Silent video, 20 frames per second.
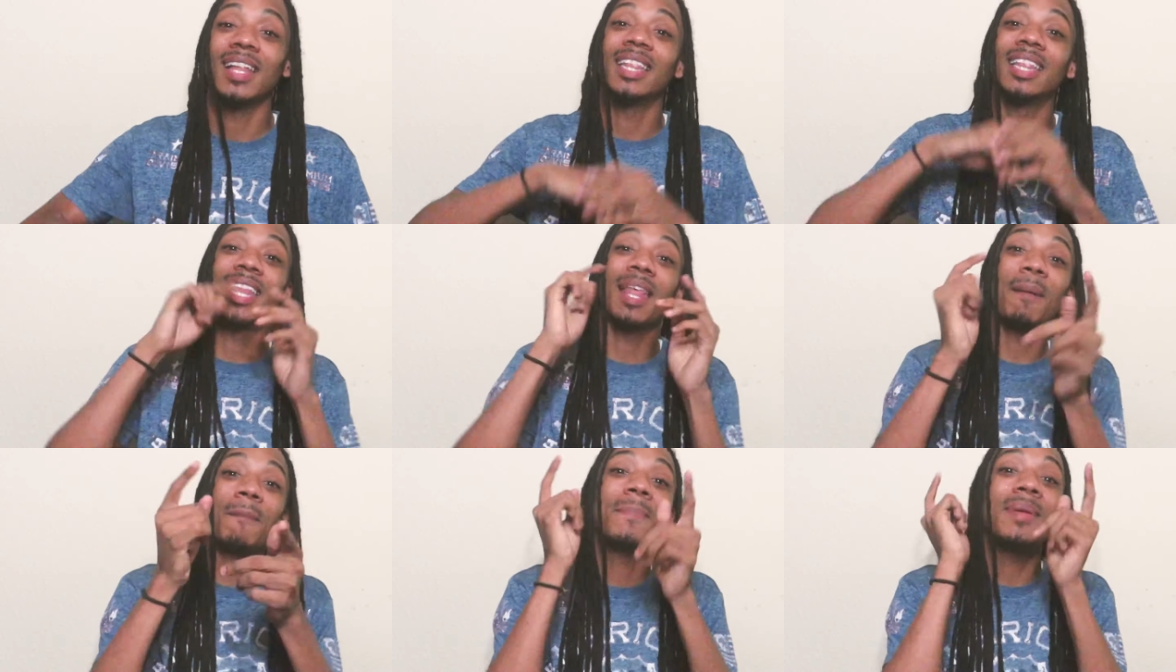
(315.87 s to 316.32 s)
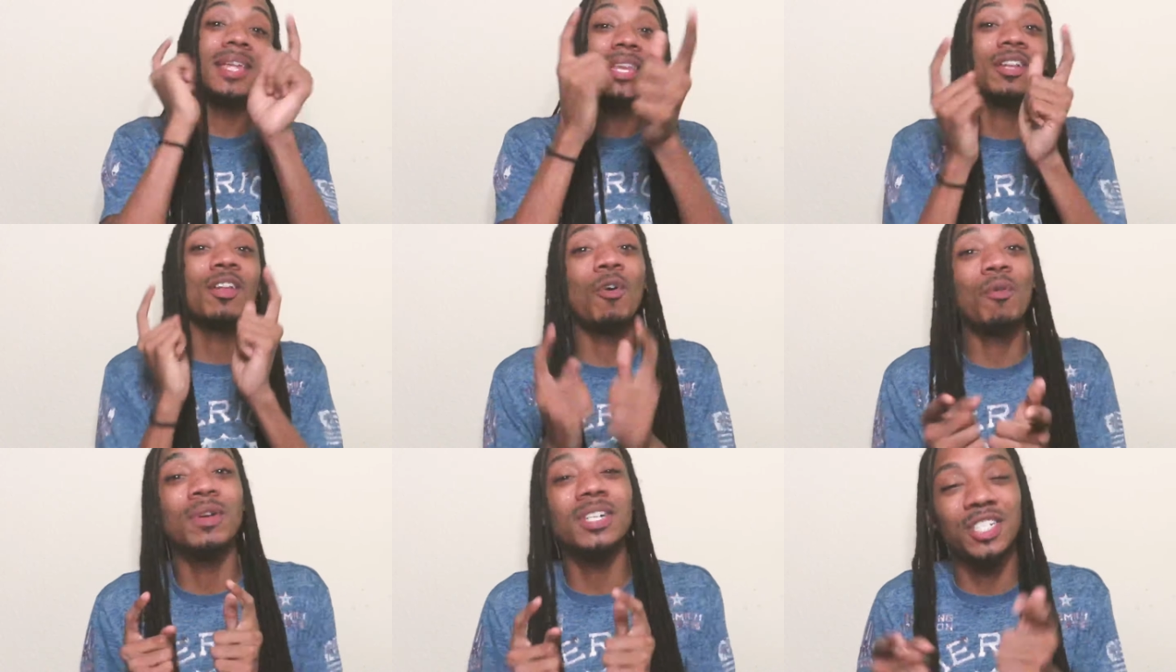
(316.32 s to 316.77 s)
Let me
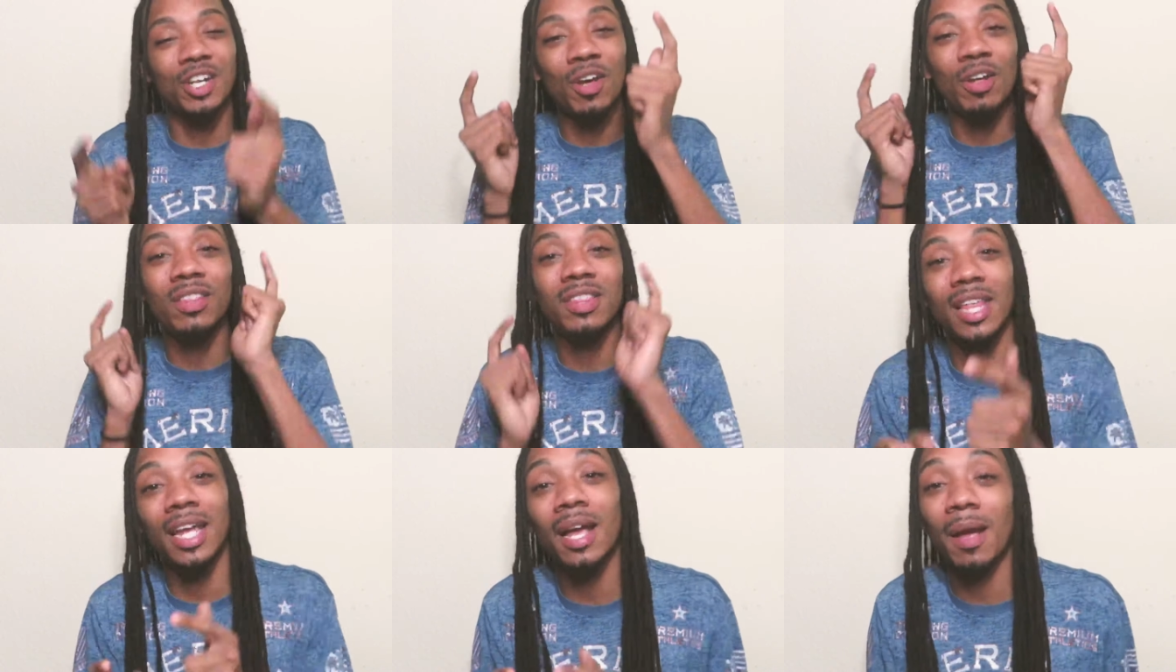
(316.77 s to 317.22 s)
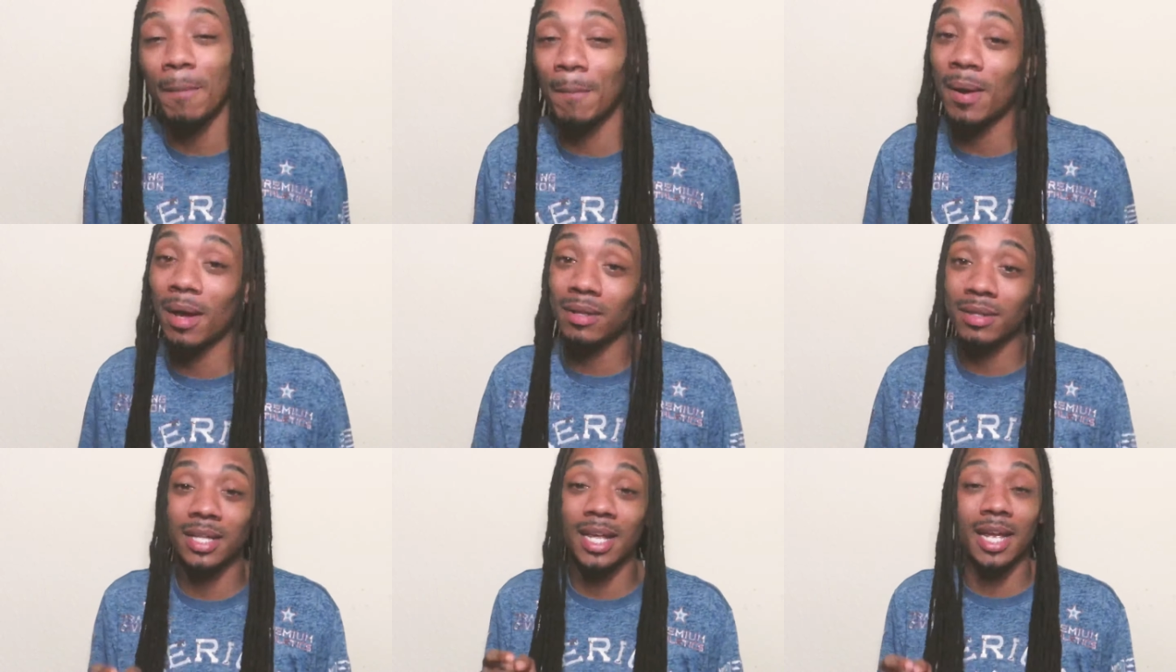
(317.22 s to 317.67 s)
know what y'all think
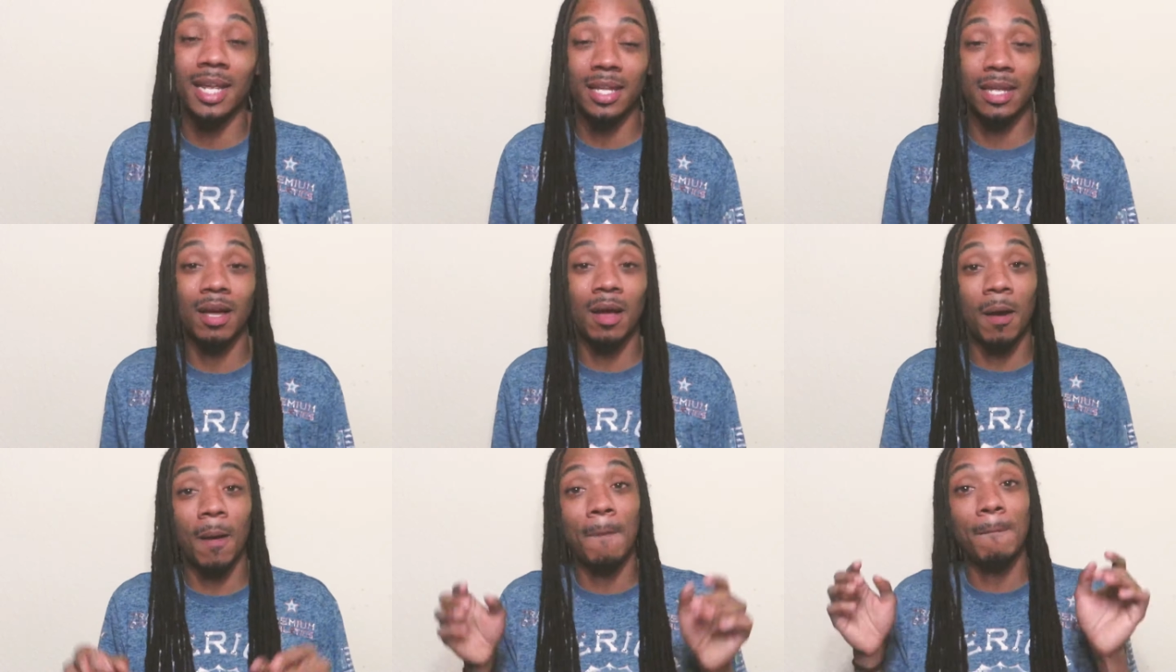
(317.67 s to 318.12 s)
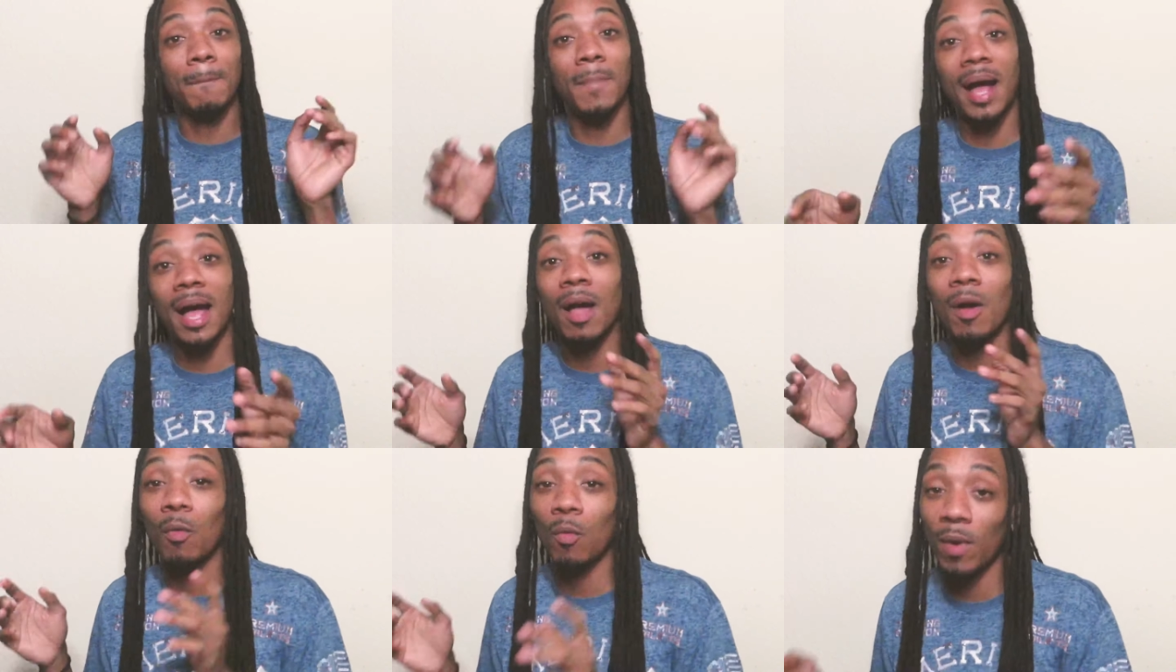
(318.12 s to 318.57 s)
about that young
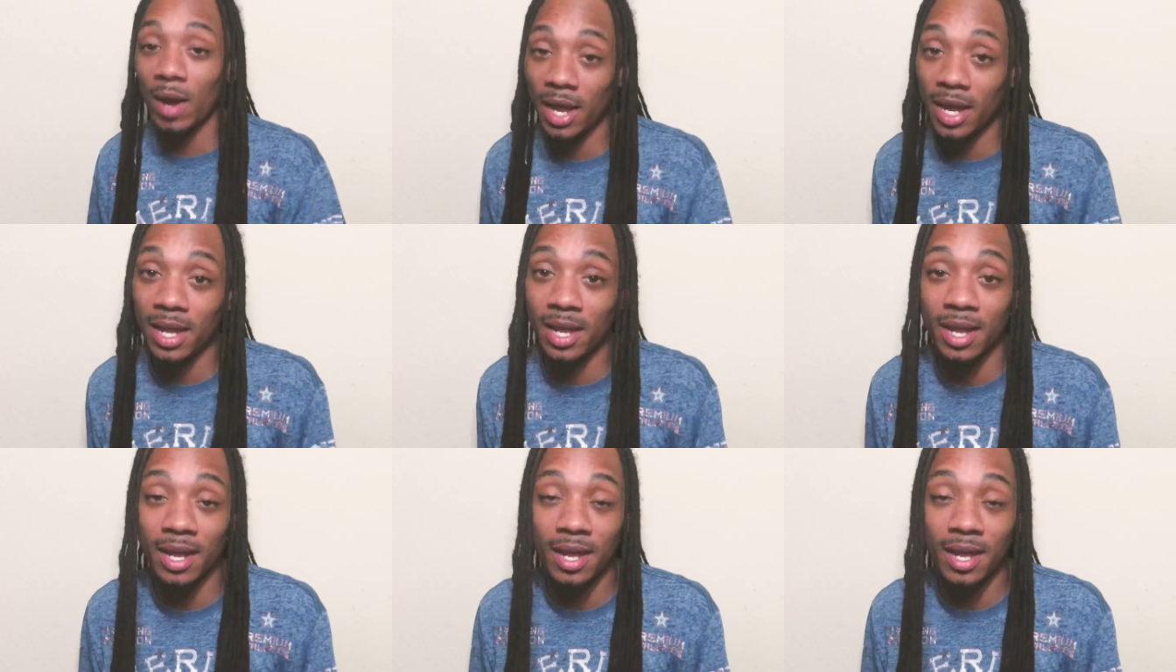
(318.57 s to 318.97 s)
My Way.